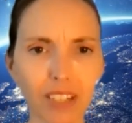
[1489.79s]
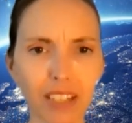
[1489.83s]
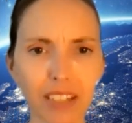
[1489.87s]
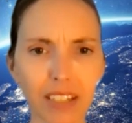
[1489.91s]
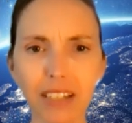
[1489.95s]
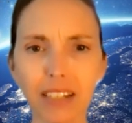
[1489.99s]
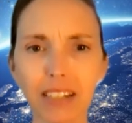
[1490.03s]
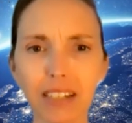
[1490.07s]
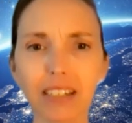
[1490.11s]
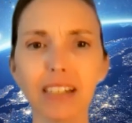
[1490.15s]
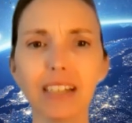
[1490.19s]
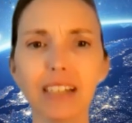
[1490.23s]

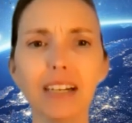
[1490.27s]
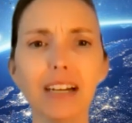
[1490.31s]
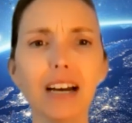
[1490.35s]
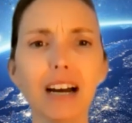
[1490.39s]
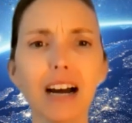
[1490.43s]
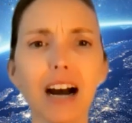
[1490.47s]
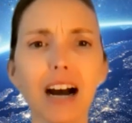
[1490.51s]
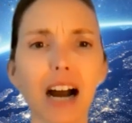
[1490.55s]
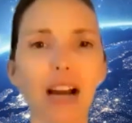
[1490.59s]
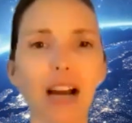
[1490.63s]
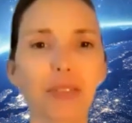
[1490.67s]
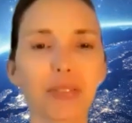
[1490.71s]
And
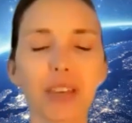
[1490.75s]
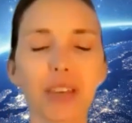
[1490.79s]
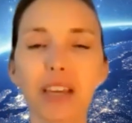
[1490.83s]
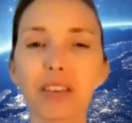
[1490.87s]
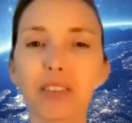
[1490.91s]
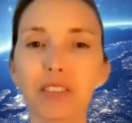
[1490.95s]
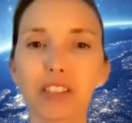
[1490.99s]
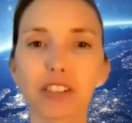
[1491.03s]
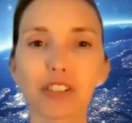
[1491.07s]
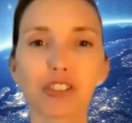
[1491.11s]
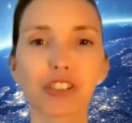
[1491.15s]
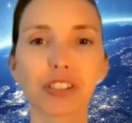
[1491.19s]
I
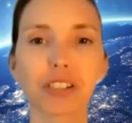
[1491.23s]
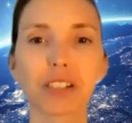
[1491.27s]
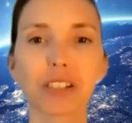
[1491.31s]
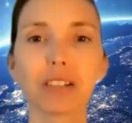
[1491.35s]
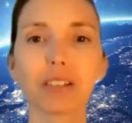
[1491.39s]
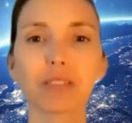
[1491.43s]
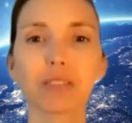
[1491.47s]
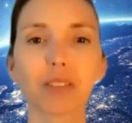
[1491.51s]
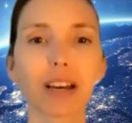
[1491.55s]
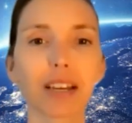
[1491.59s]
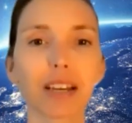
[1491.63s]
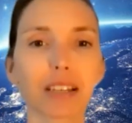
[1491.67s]
think that
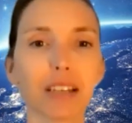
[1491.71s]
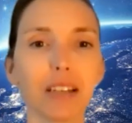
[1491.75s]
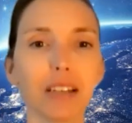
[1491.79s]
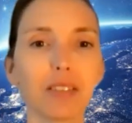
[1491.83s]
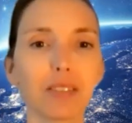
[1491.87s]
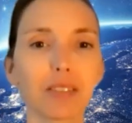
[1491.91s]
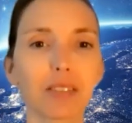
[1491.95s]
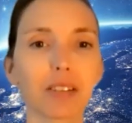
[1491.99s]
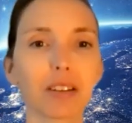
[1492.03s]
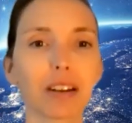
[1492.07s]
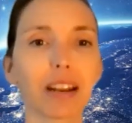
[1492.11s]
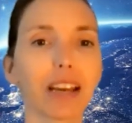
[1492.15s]
she like
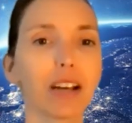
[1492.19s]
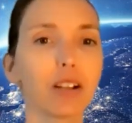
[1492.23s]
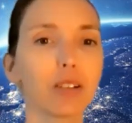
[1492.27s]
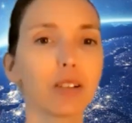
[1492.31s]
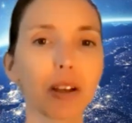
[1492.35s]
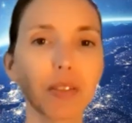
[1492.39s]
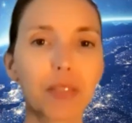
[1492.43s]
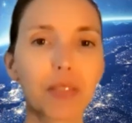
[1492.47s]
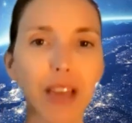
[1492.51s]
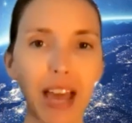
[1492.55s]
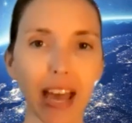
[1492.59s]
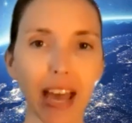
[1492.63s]
hits the nail
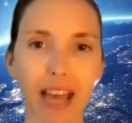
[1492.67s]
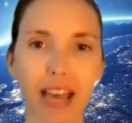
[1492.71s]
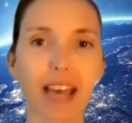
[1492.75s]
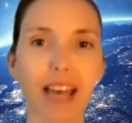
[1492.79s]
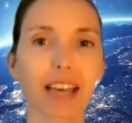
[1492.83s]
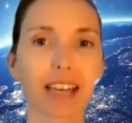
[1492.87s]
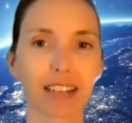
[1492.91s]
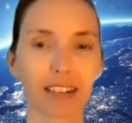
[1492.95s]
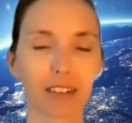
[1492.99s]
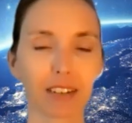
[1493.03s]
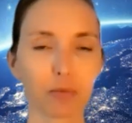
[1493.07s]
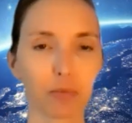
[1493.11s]
on the
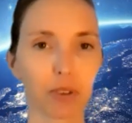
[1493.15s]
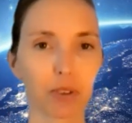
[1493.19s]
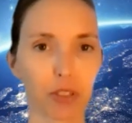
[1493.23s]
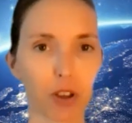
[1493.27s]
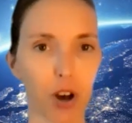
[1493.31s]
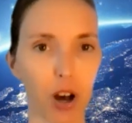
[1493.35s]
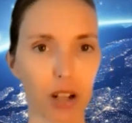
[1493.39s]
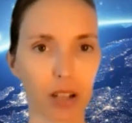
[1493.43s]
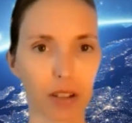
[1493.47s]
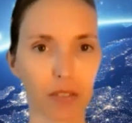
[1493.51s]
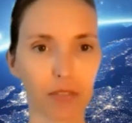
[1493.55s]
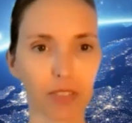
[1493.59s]
head with
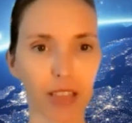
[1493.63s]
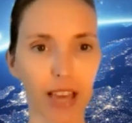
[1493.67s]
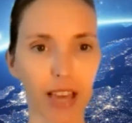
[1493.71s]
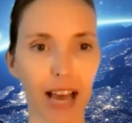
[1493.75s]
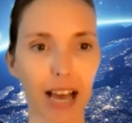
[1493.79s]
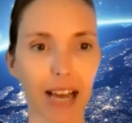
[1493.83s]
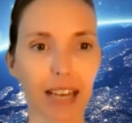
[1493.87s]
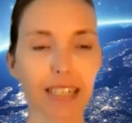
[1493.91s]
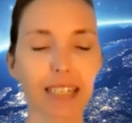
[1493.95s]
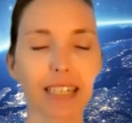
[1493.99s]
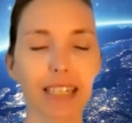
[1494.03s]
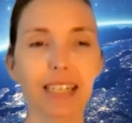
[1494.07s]
all of
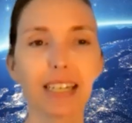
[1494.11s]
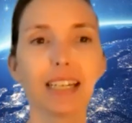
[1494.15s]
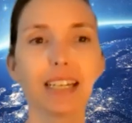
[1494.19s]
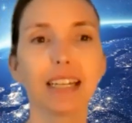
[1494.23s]
that.